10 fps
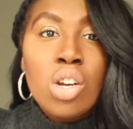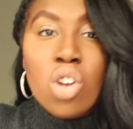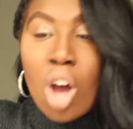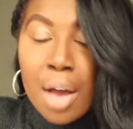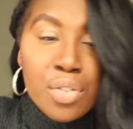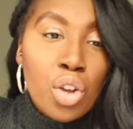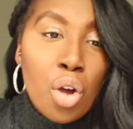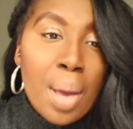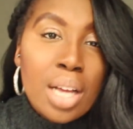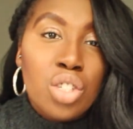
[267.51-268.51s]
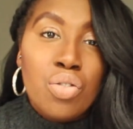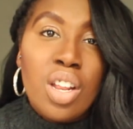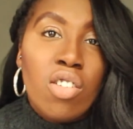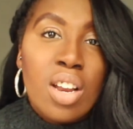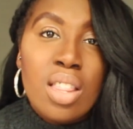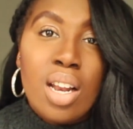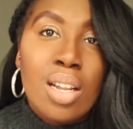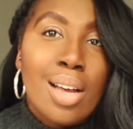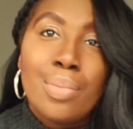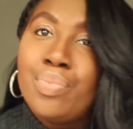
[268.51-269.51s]
not have to go back to reading or anything
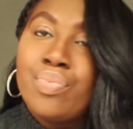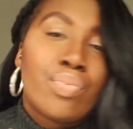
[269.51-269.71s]
like that,